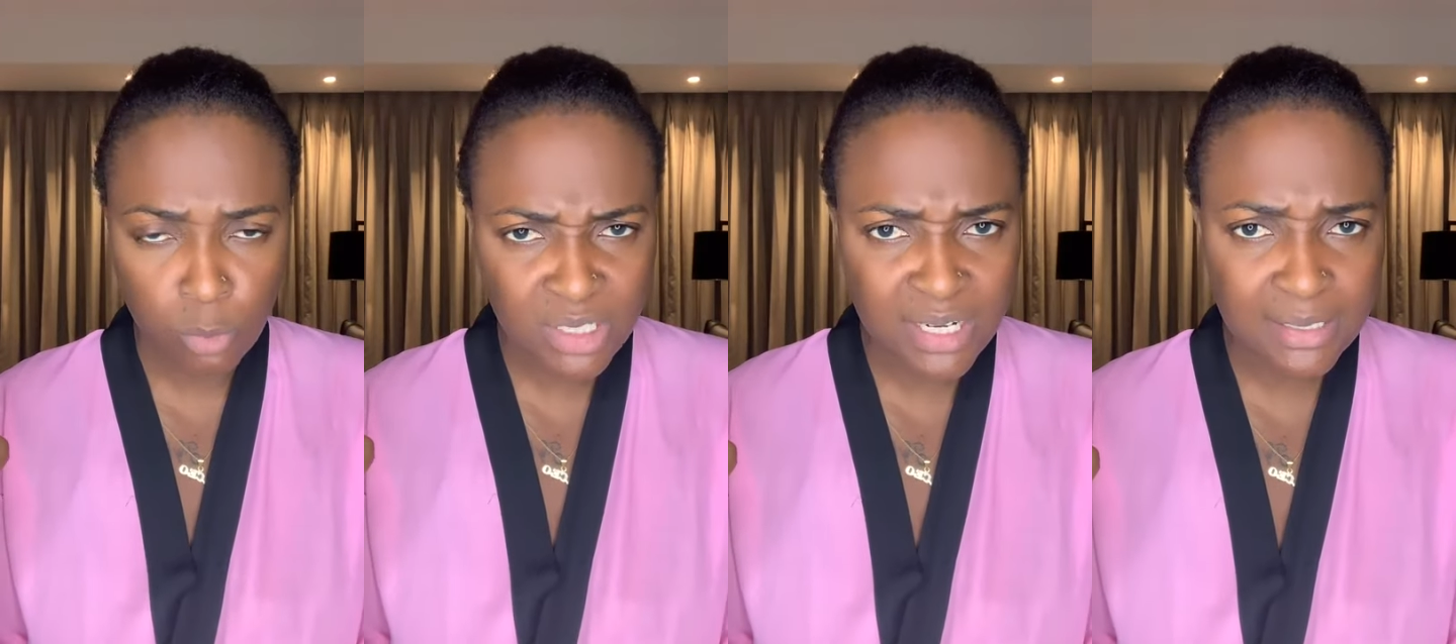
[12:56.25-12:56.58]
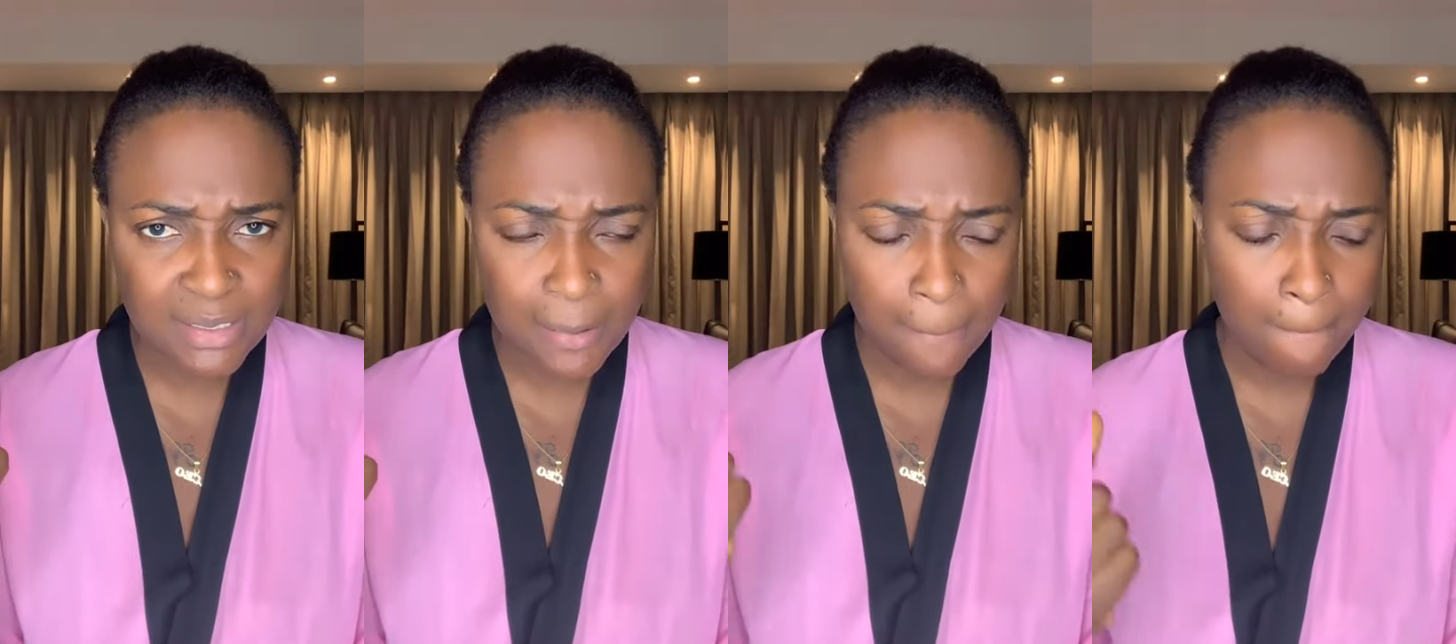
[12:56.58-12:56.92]
What did
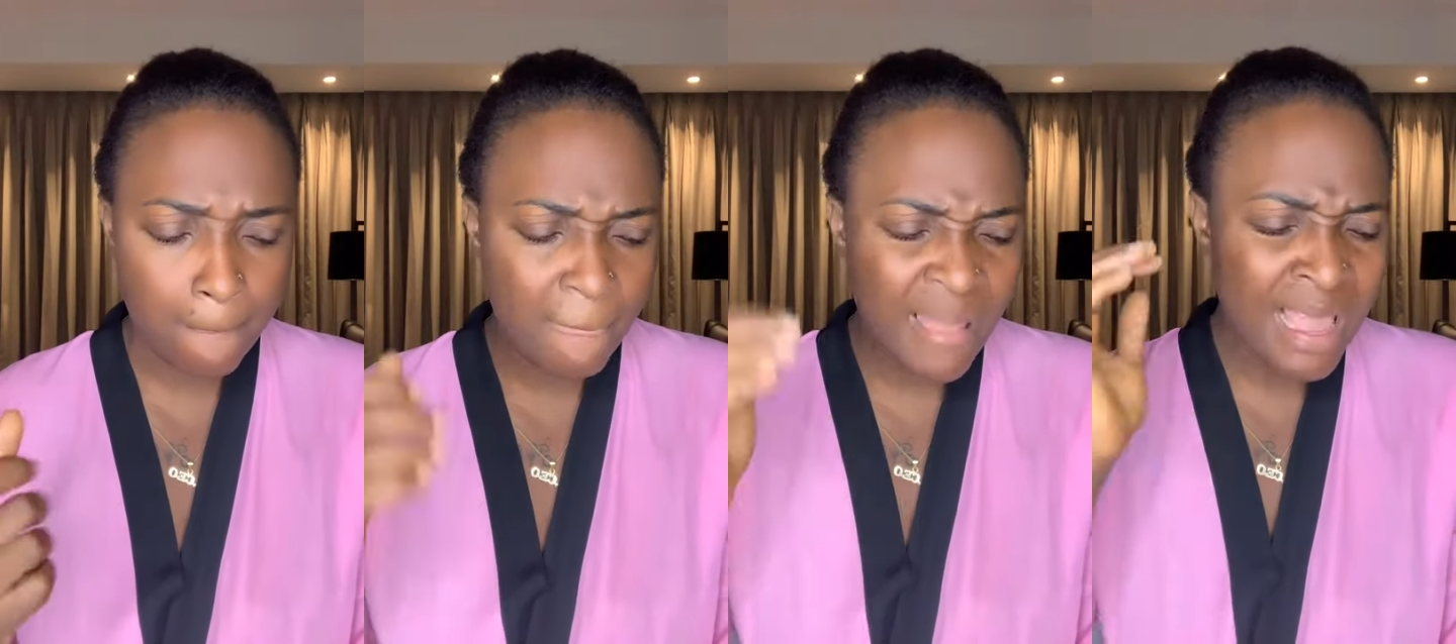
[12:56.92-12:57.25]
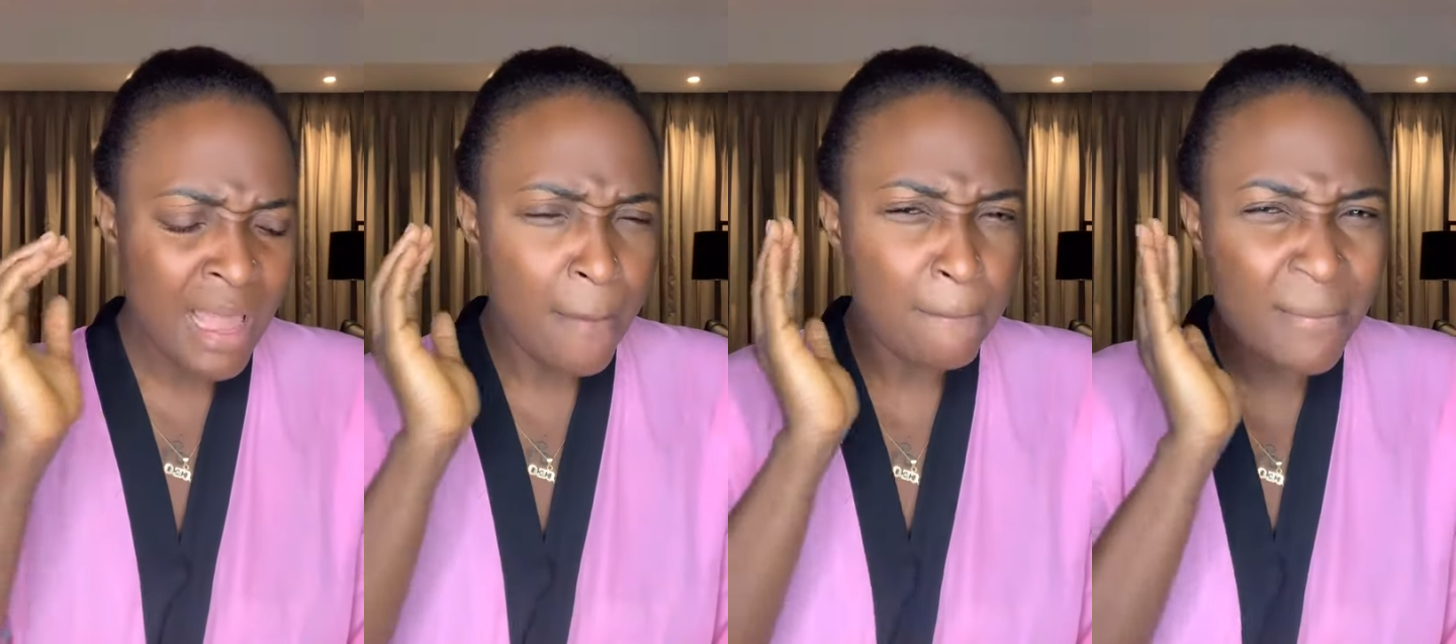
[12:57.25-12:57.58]
I say?
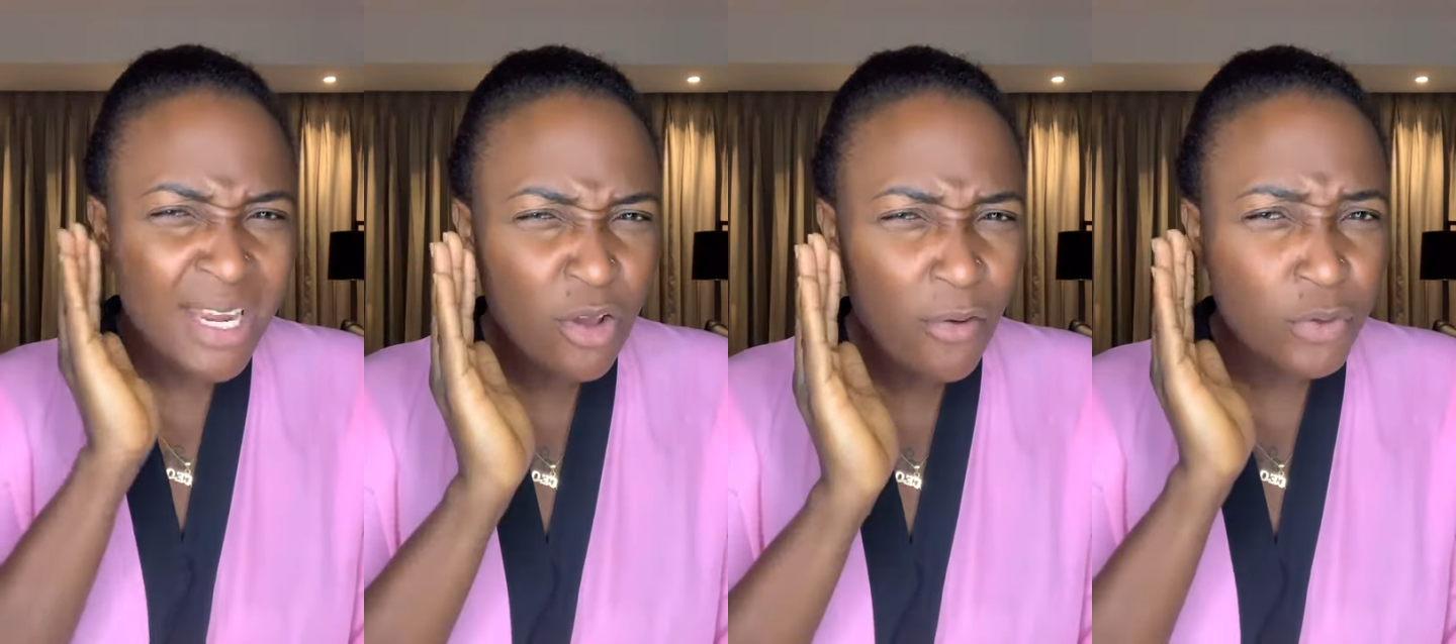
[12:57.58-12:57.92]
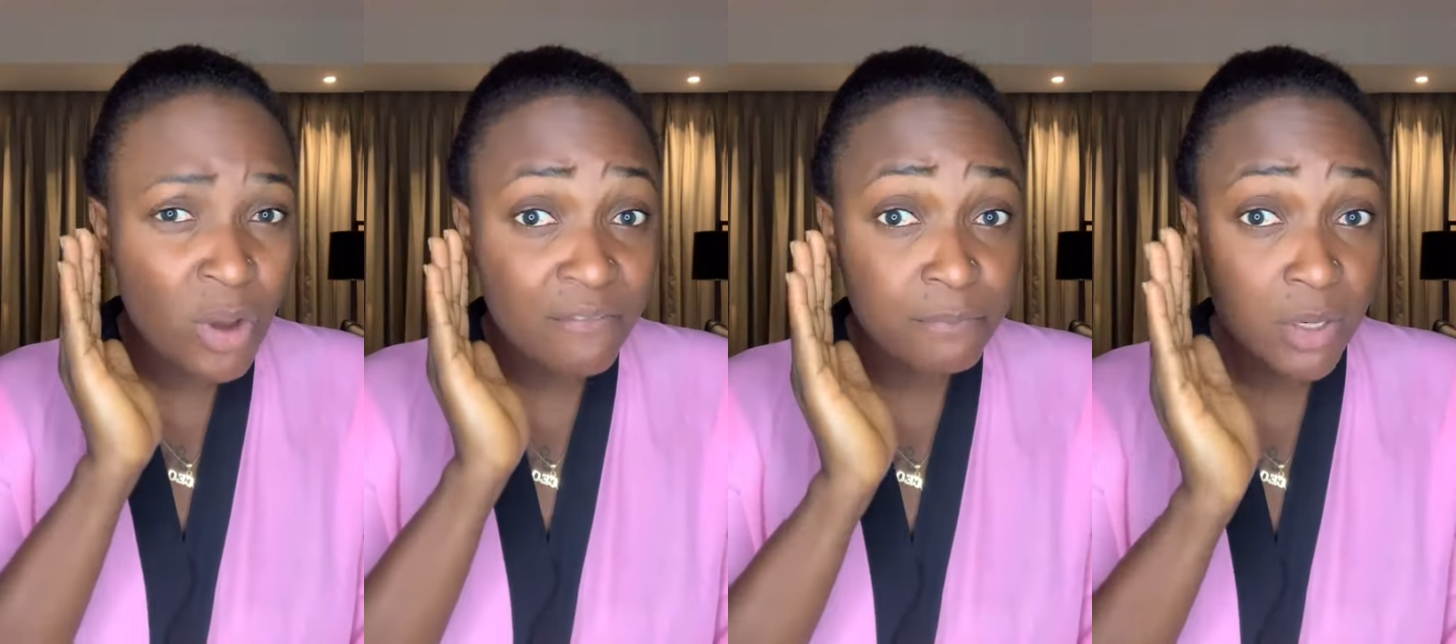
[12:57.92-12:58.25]
Many
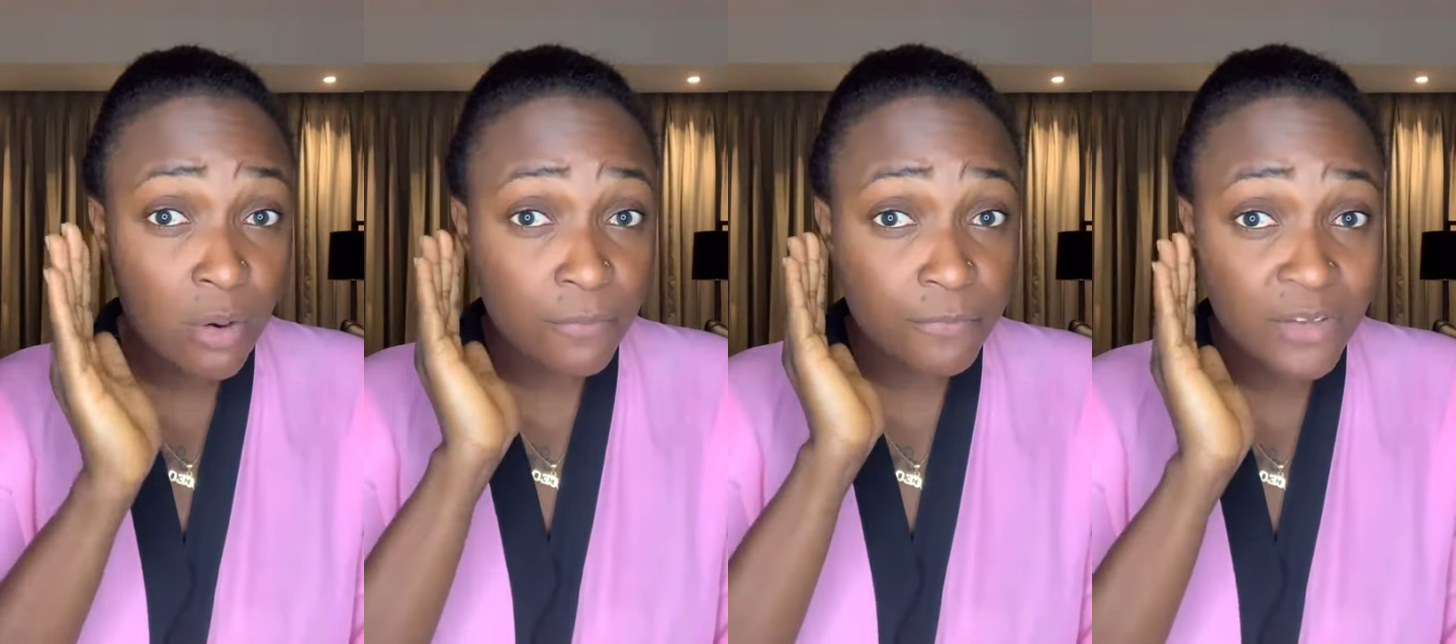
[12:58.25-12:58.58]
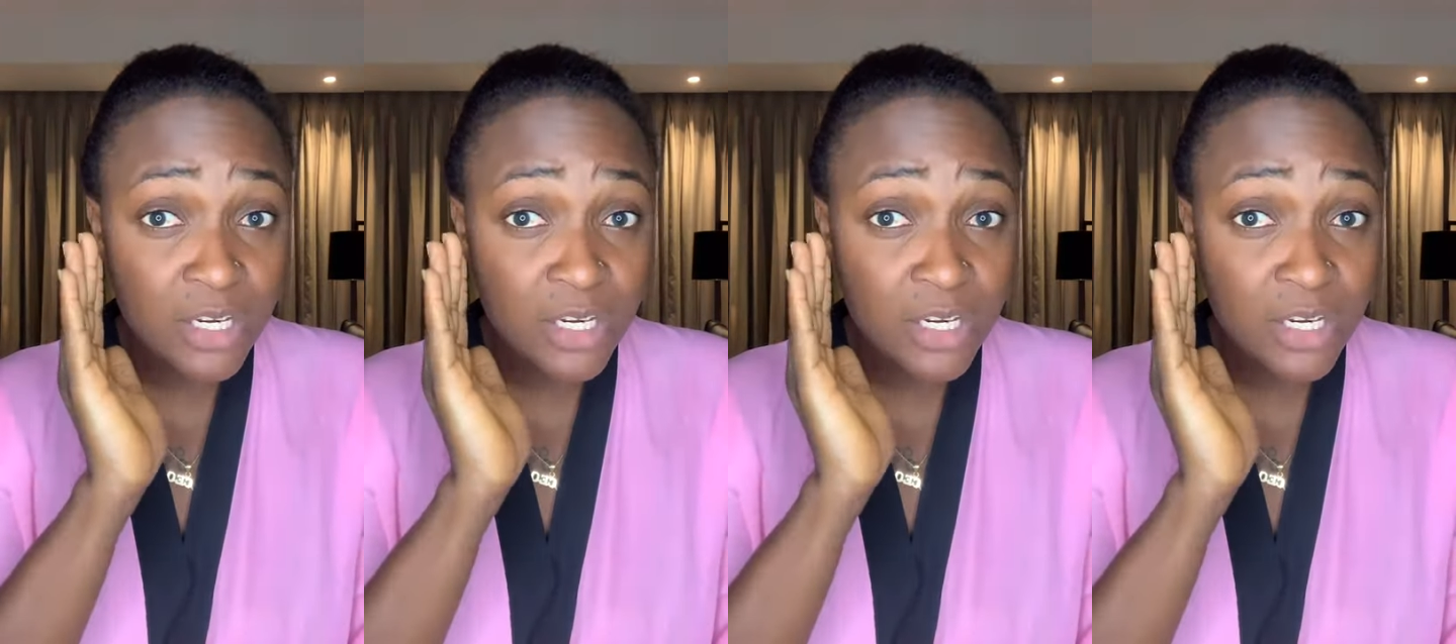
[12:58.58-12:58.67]
of you have become